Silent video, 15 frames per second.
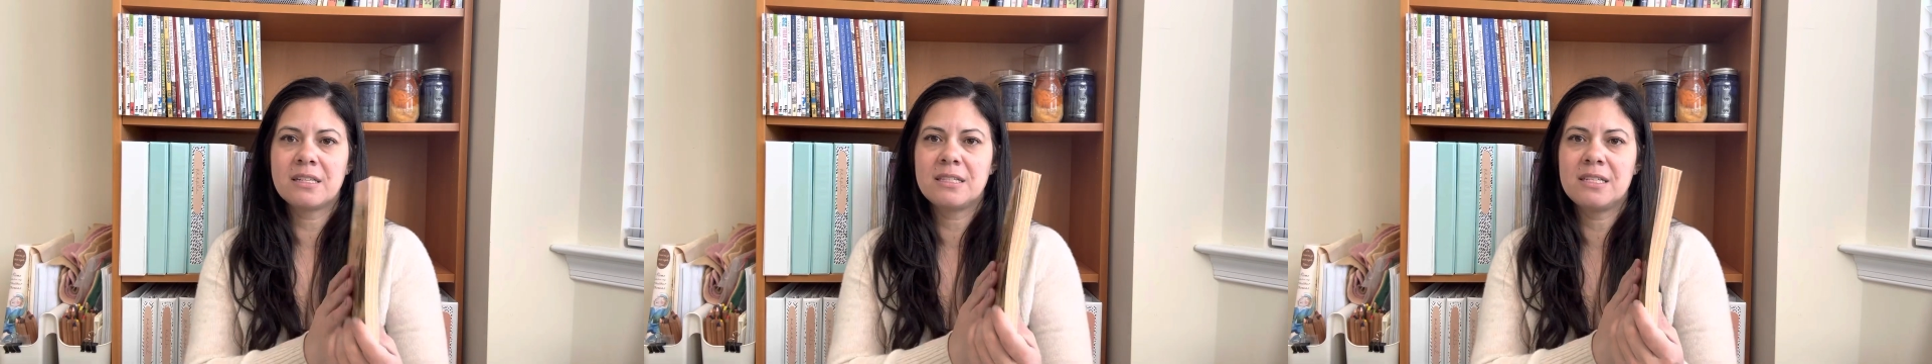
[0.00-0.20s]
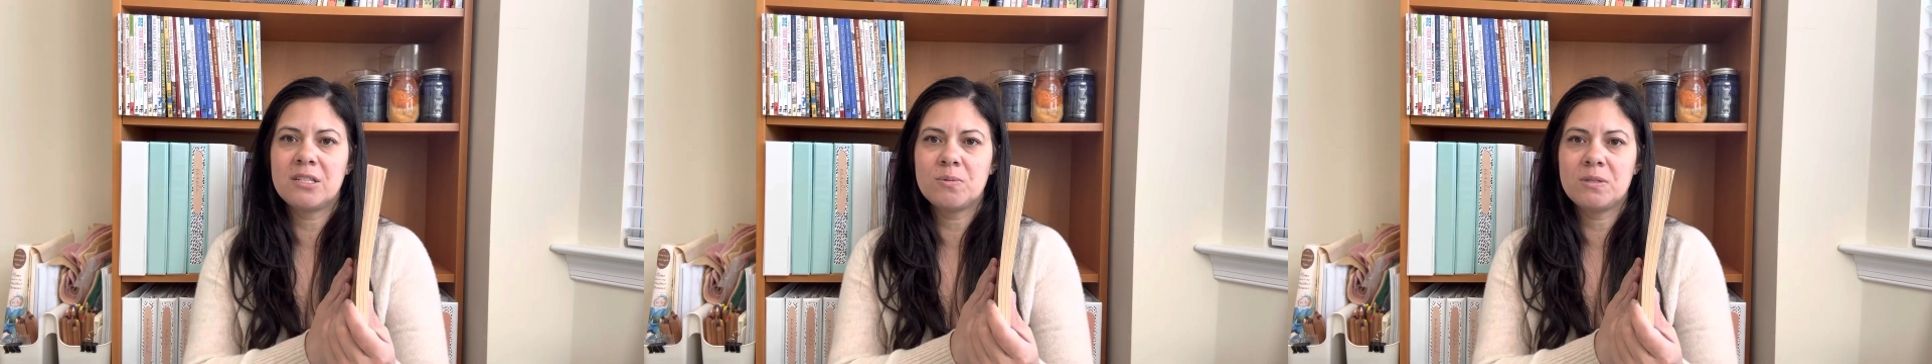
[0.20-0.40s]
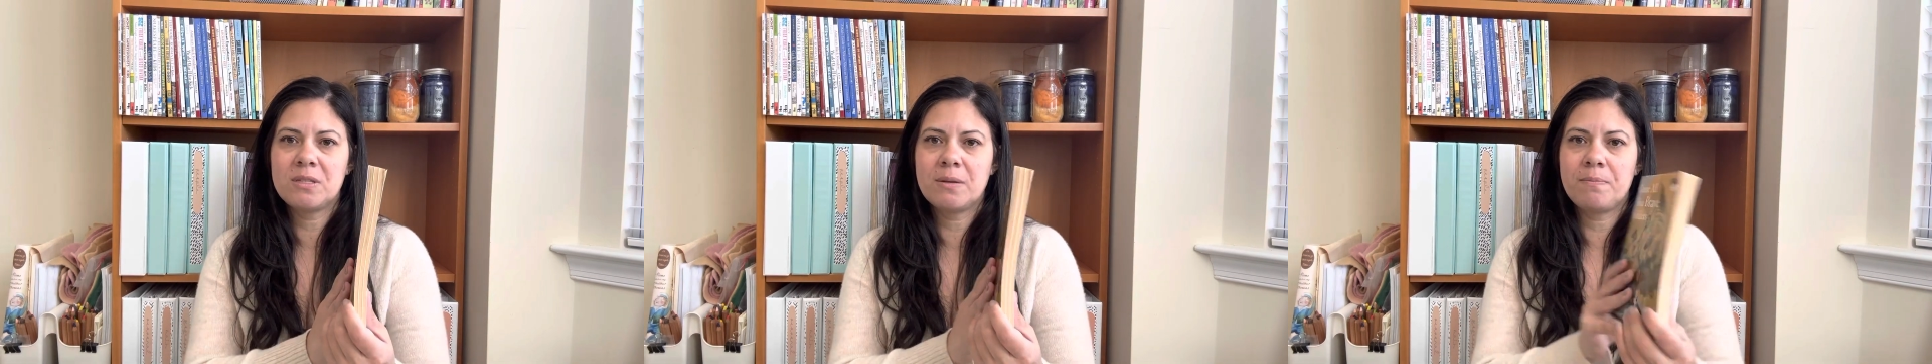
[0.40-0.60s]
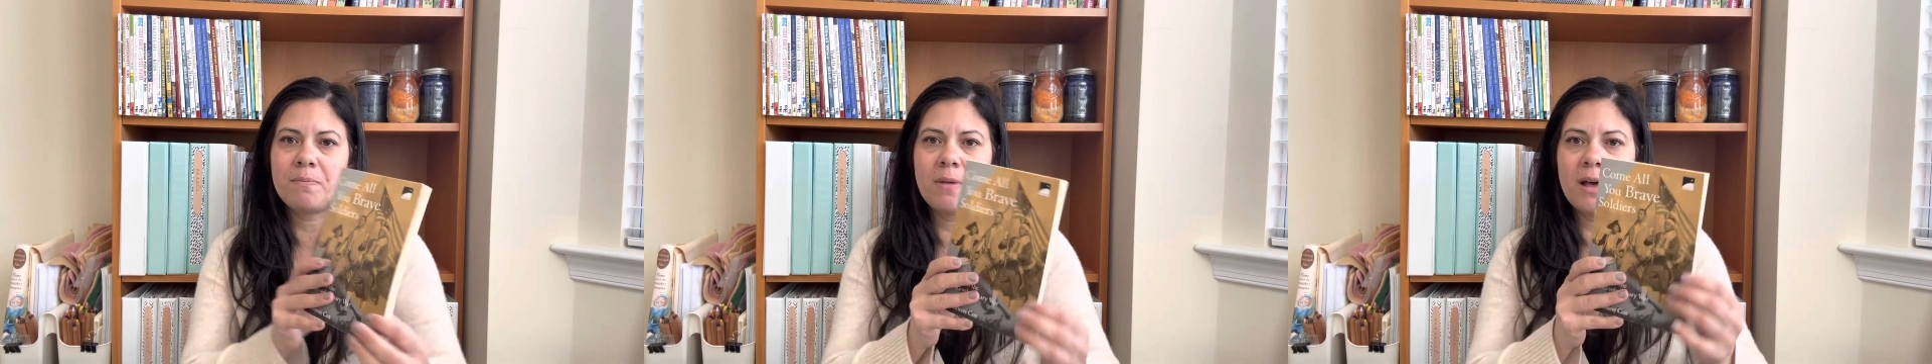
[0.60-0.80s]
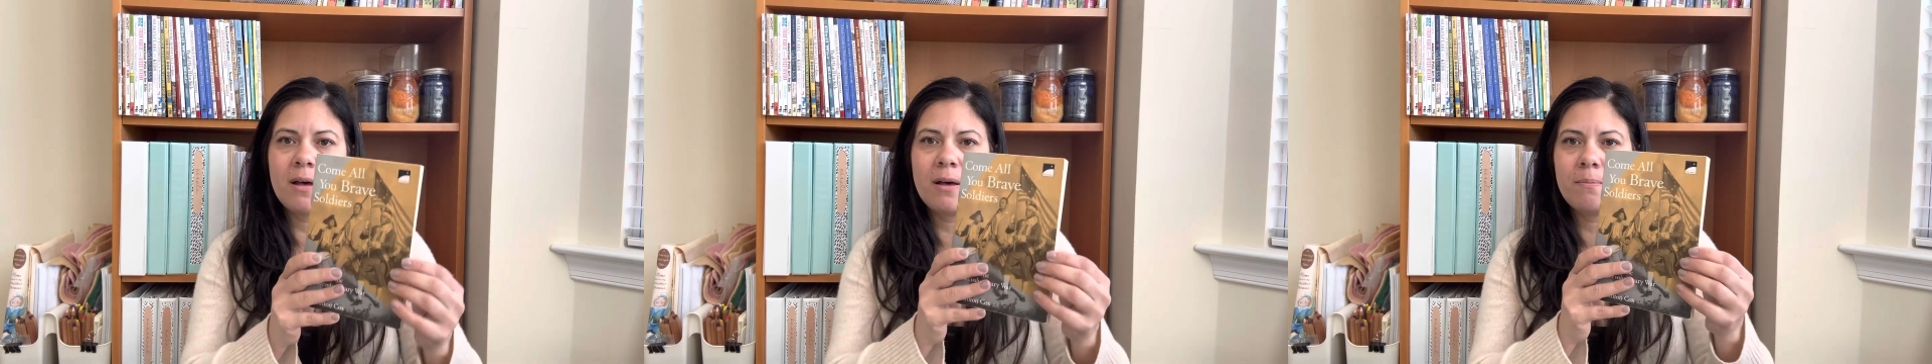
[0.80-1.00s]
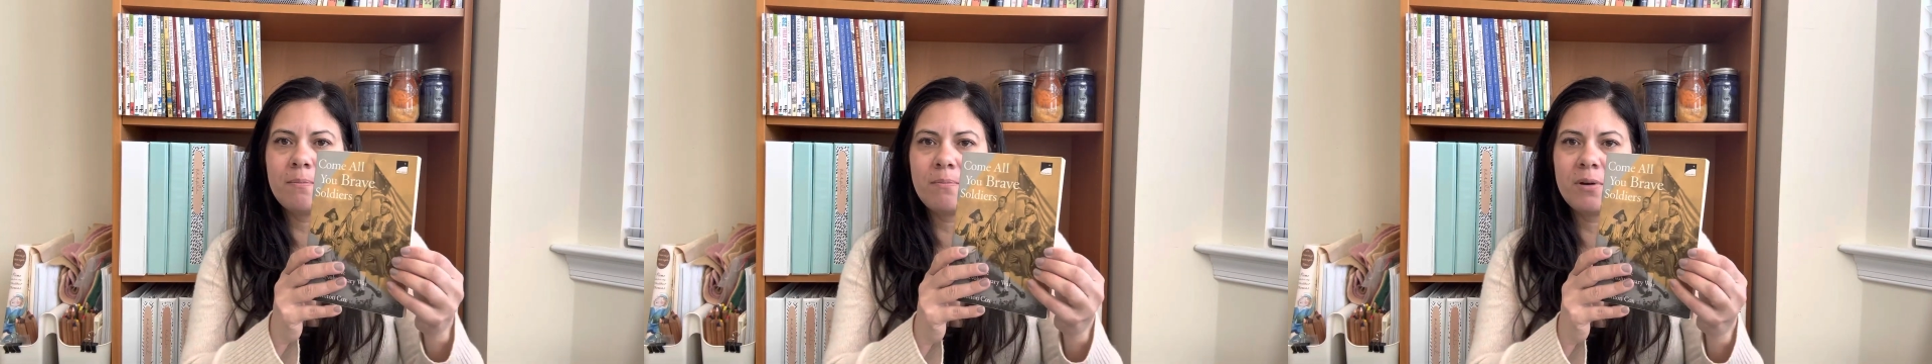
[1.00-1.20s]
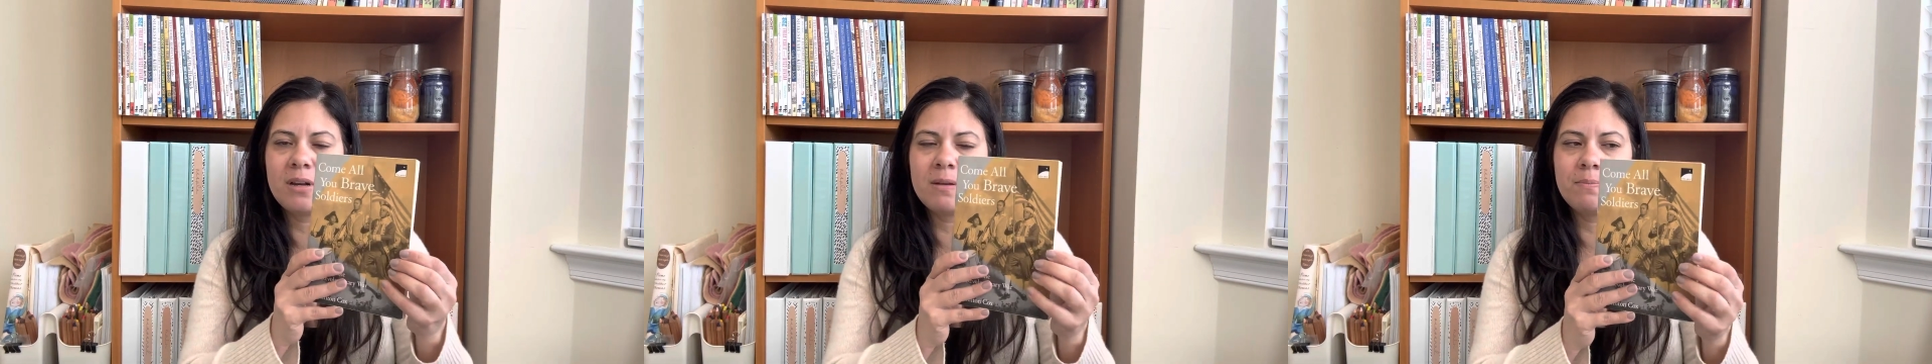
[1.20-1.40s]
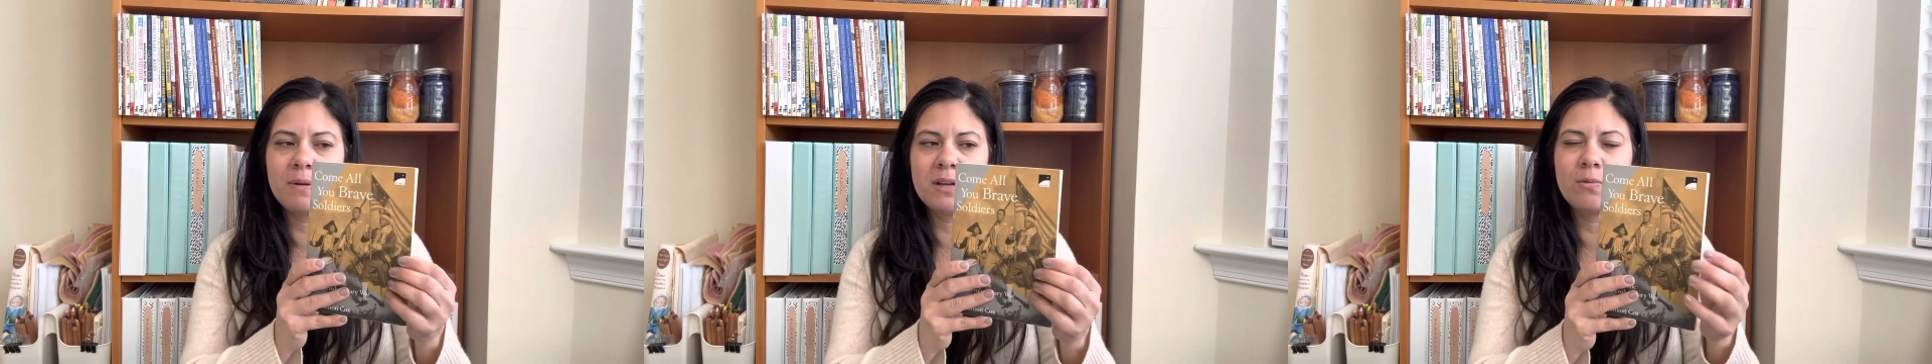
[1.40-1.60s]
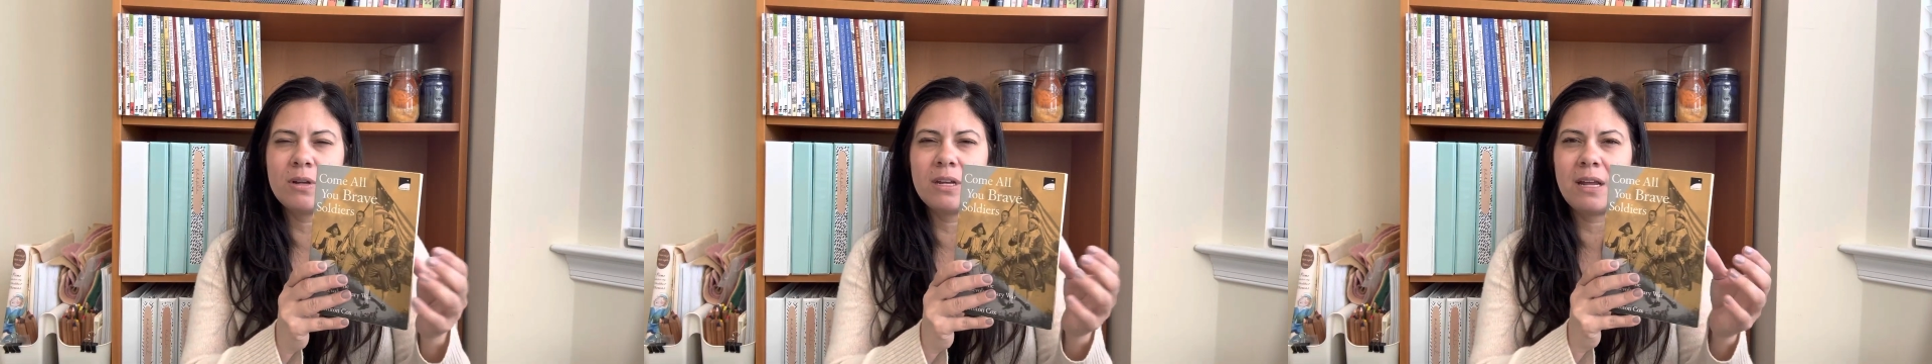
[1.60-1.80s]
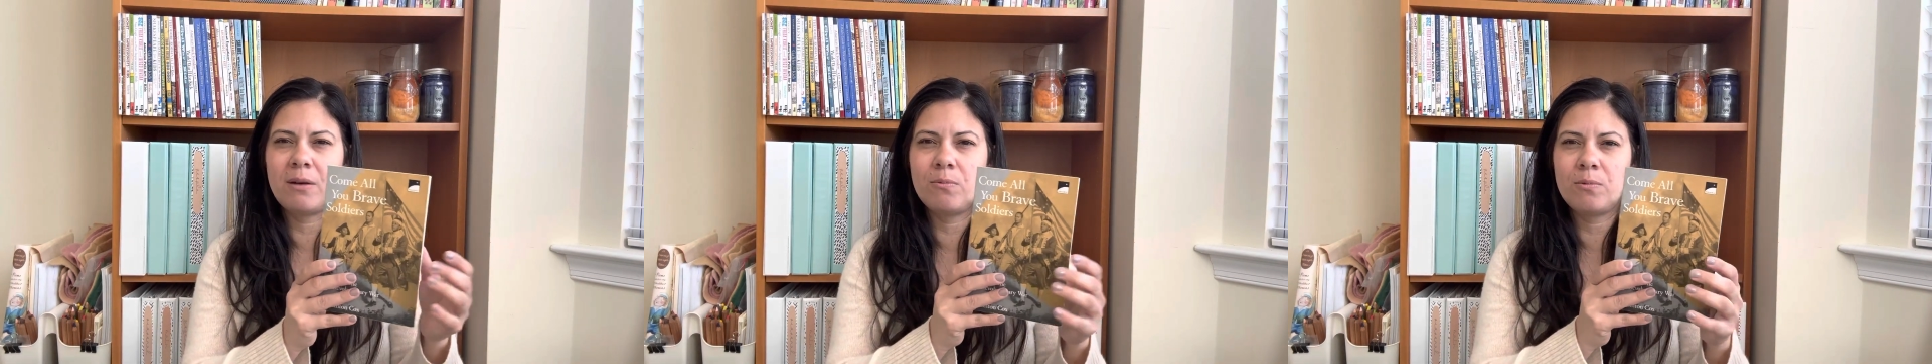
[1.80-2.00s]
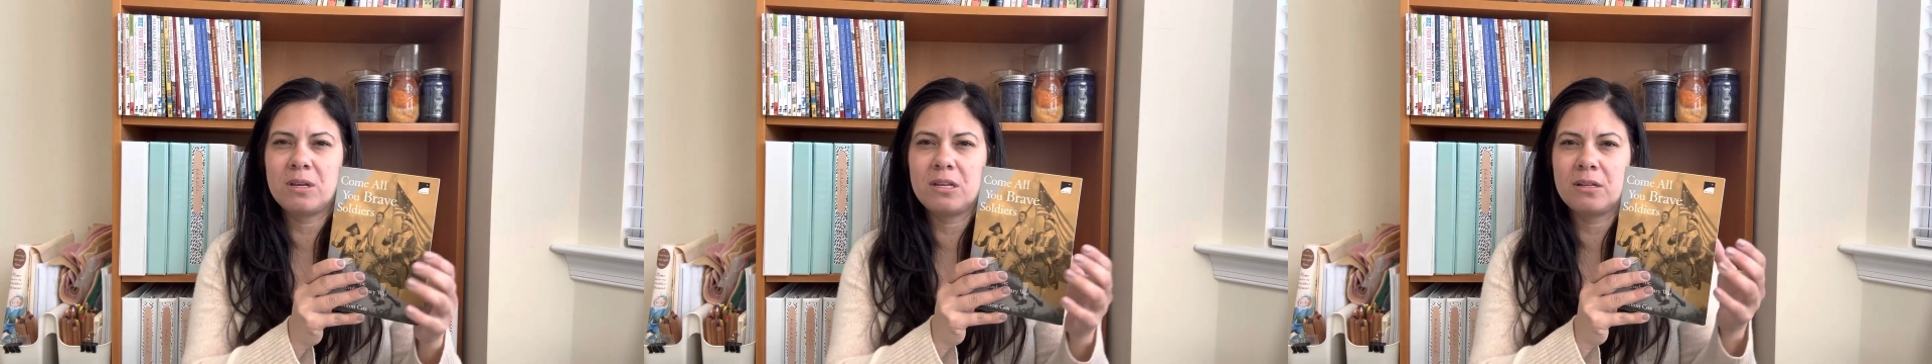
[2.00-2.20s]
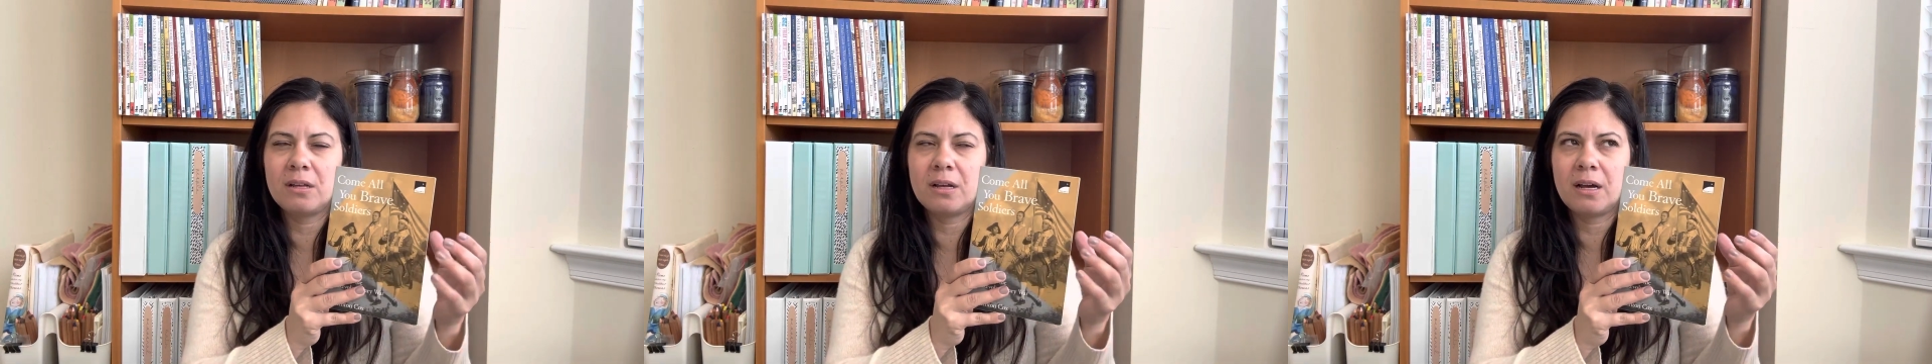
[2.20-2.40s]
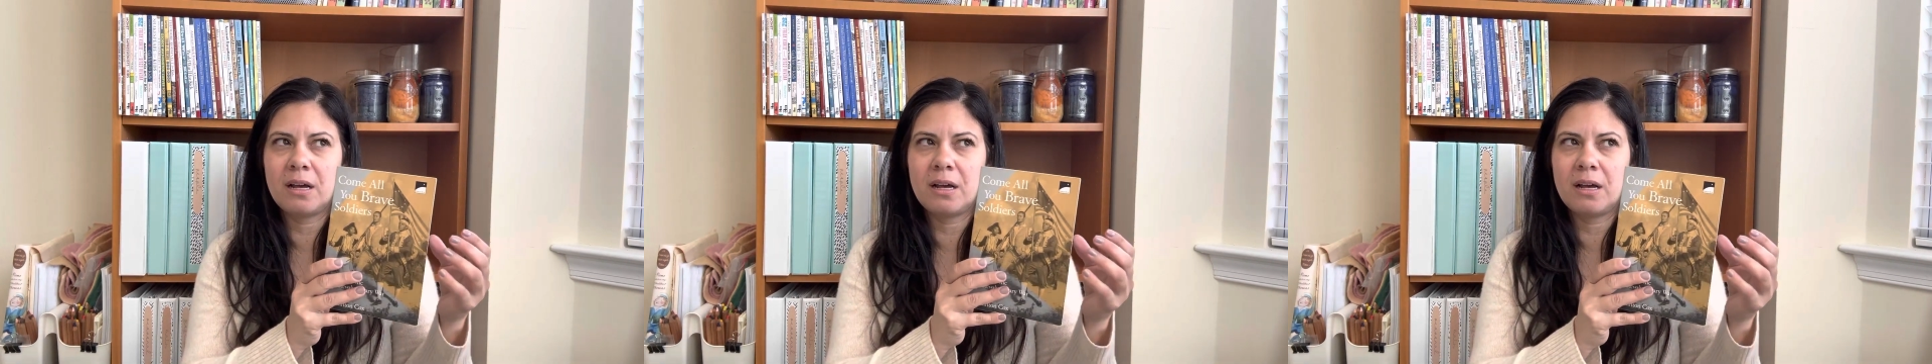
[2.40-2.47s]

This was a pretty big one, and we